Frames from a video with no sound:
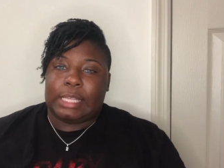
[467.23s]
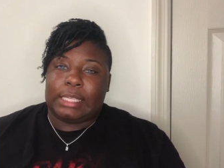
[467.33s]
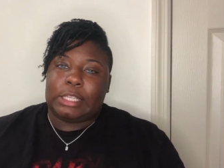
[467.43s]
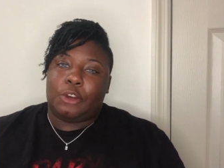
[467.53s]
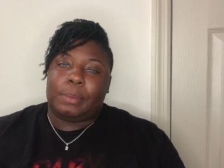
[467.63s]

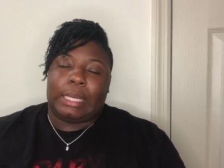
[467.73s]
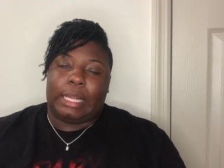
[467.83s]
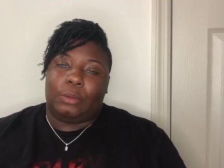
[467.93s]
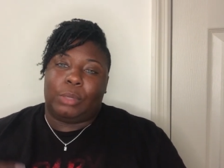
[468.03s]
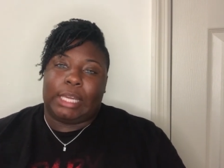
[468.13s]
They told me
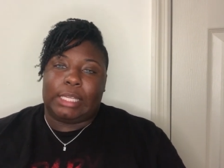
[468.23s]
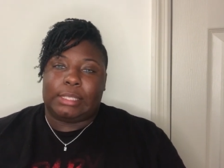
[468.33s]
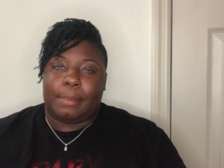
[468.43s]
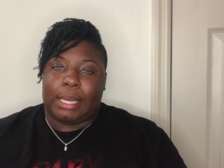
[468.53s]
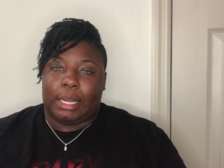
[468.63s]
they would get
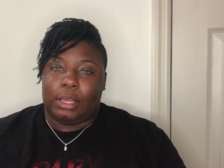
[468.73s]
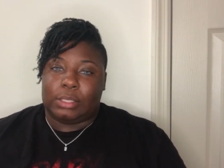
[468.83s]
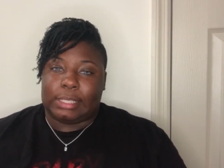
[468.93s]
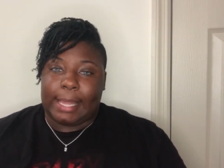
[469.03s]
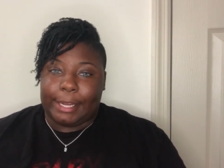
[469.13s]
to my
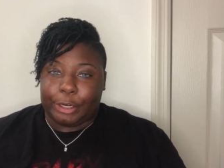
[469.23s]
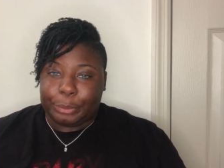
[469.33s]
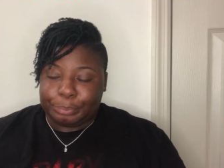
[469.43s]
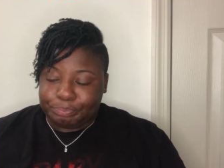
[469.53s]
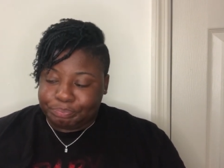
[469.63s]
nails
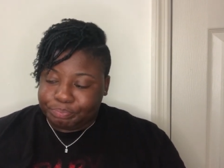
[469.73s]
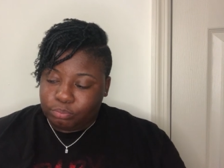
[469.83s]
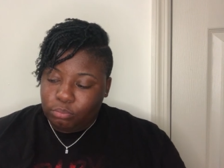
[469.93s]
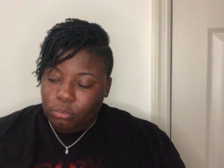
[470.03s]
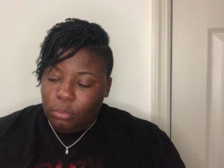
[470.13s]
later.
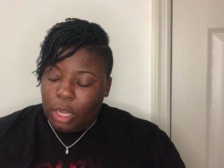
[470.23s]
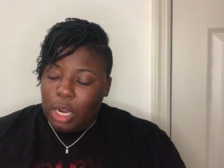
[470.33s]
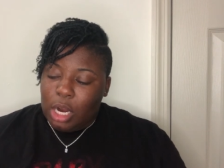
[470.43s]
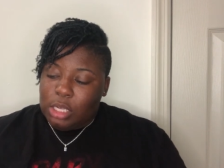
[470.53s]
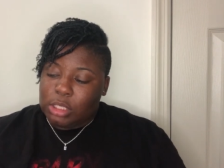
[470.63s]

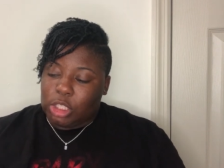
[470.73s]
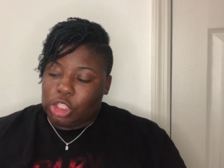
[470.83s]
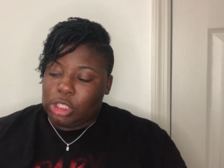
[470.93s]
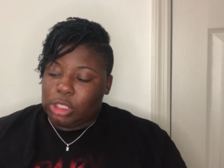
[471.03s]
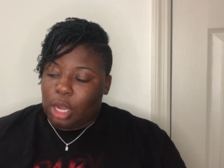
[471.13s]
So
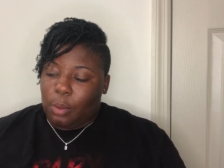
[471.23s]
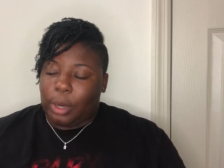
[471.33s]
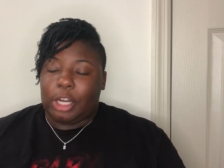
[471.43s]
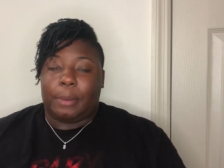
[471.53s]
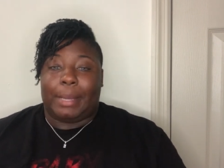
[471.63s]
she started
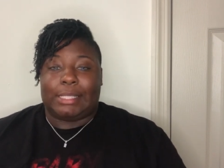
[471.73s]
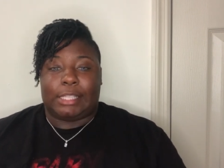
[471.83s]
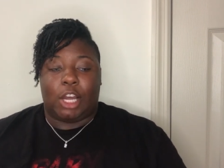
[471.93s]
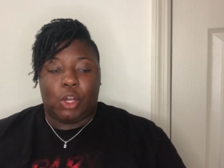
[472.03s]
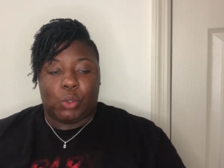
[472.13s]
working on my
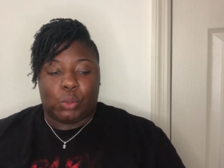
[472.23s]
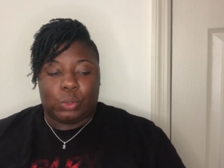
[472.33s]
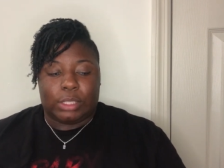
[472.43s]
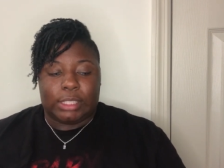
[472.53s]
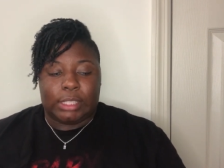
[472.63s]

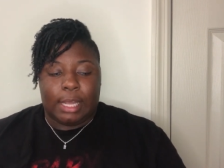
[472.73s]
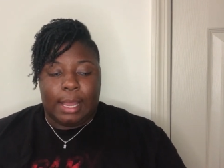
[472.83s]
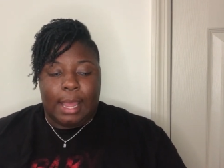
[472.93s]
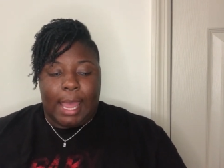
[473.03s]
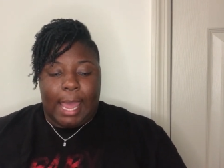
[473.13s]
toes
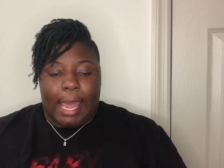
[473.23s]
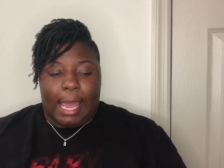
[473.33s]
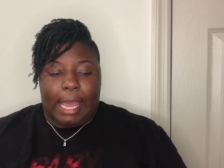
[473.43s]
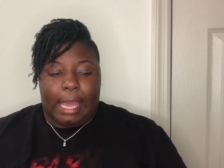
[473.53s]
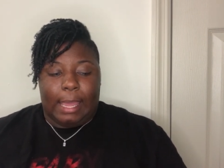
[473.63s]

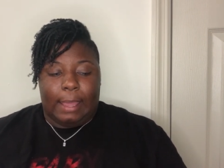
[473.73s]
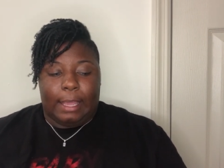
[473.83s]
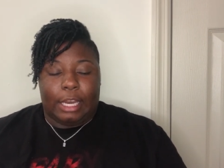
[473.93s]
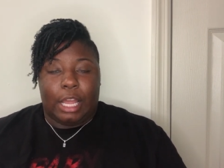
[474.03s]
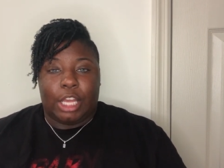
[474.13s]

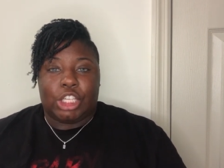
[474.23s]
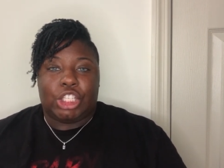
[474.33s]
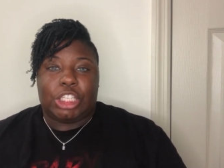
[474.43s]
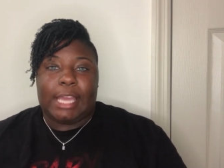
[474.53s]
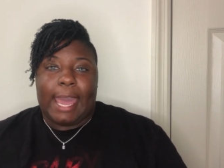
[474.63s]
and
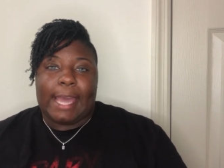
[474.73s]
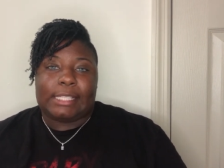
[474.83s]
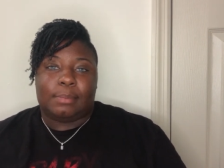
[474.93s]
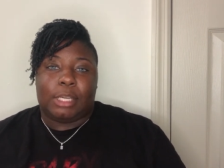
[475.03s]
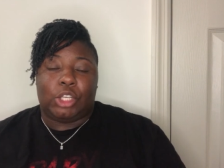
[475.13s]
she
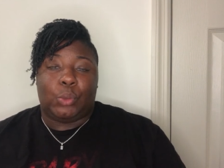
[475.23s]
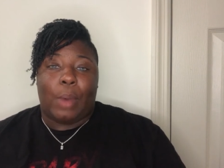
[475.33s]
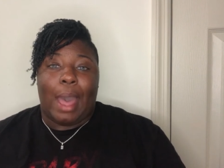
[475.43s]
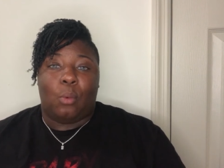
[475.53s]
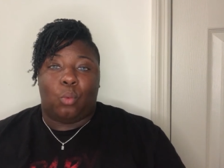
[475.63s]
asked me
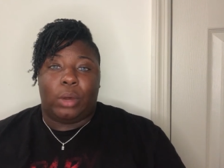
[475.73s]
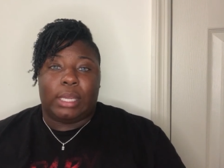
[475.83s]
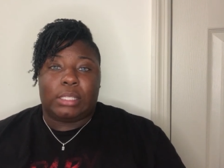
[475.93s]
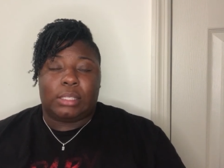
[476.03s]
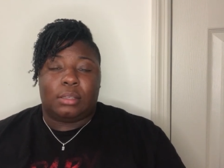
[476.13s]
do I
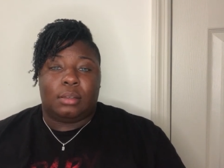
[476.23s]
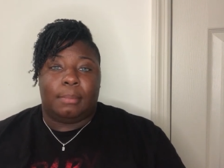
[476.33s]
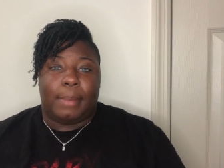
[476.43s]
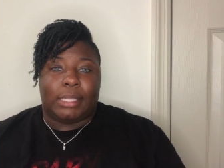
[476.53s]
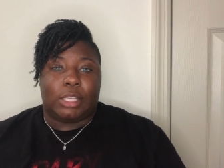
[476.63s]
want
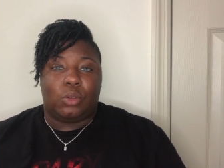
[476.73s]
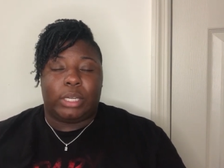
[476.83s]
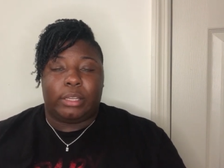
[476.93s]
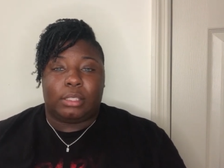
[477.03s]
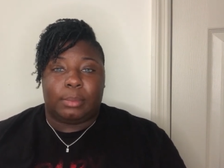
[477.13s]
my
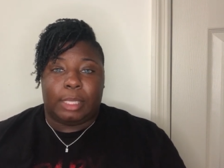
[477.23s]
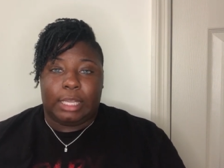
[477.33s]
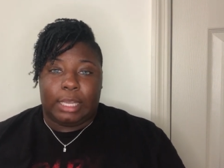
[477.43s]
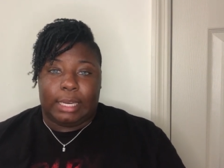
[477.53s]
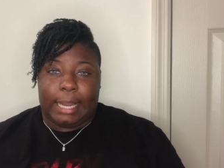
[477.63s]
toenails to be
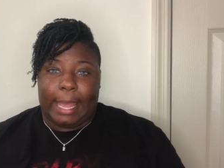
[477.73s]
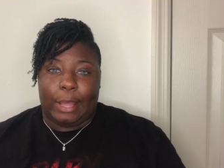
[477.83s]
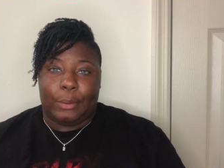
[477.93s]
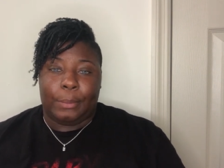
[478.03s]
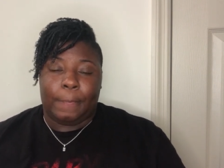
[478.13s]
cut
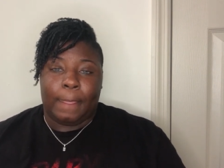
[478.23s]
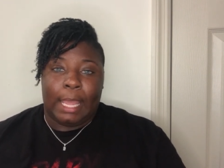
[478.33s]
down.